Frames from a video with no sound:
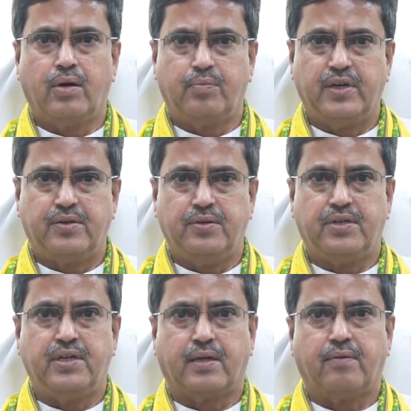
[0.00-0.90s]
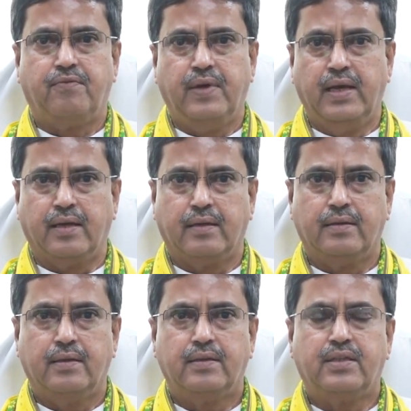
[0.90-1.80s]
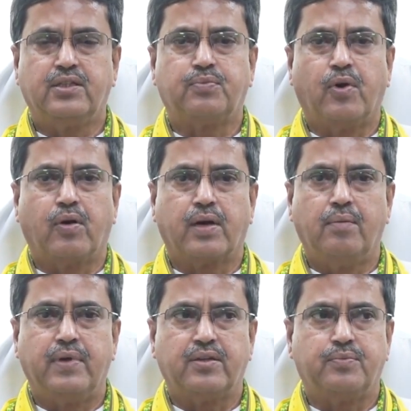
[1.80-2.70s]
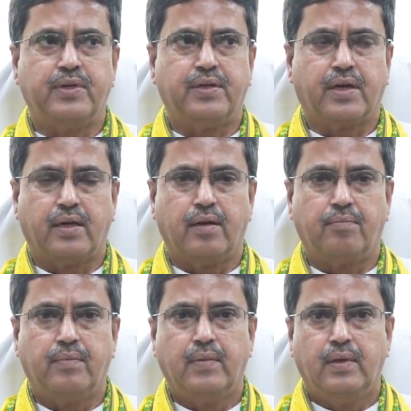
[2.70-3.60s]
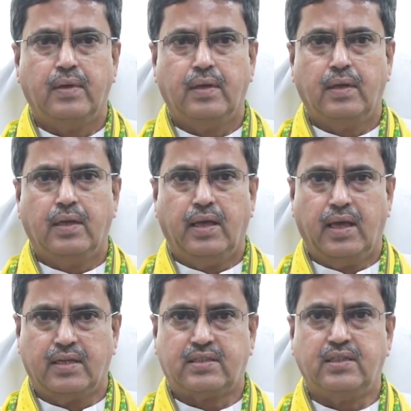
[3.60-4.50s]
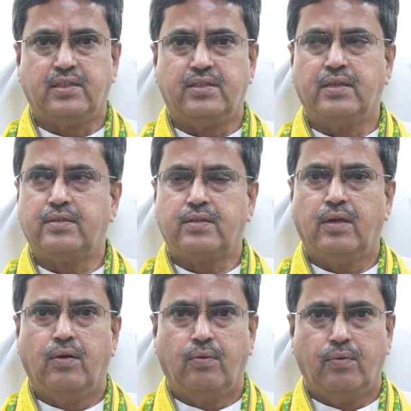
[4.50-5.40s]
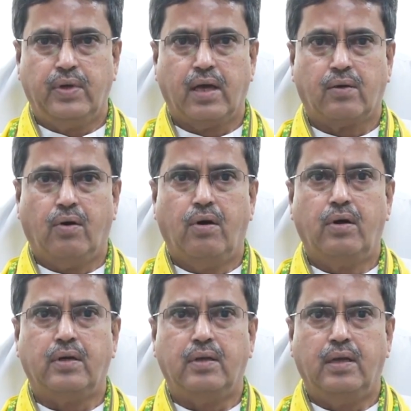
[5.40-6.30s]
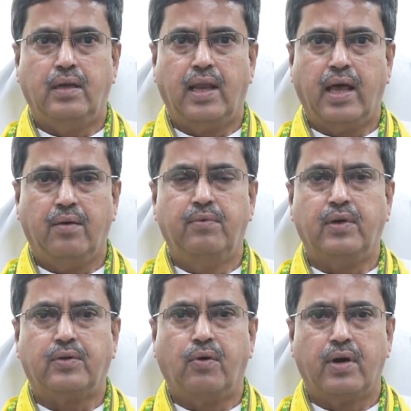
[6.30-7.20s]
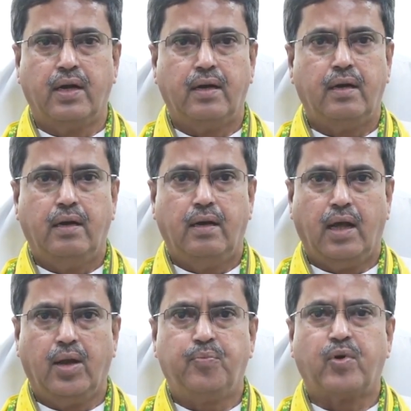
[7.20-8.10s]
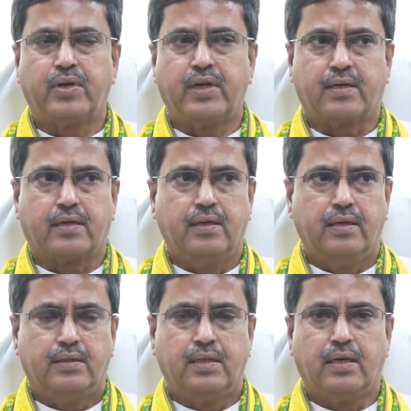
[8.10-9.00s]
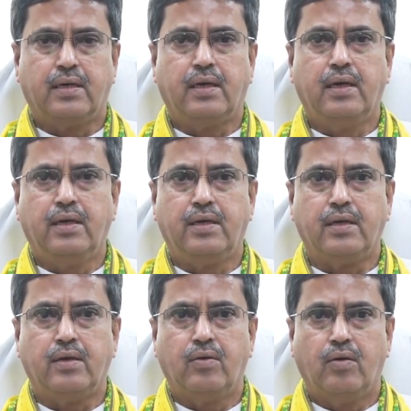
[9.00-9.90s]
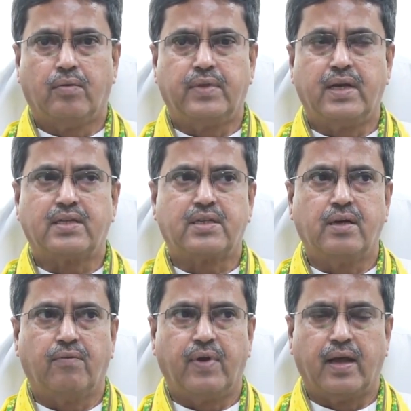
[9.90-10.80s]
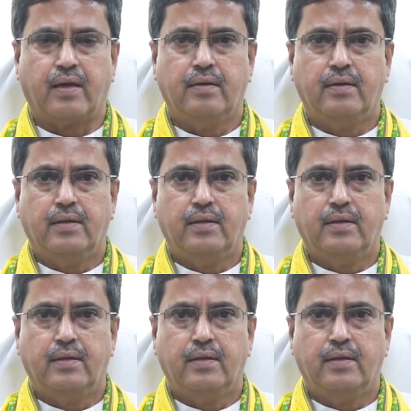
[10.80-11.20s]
our patriotic feeling, this program has been taken up. As citizens, we are all liable to honor and protect the dignity of the national flag,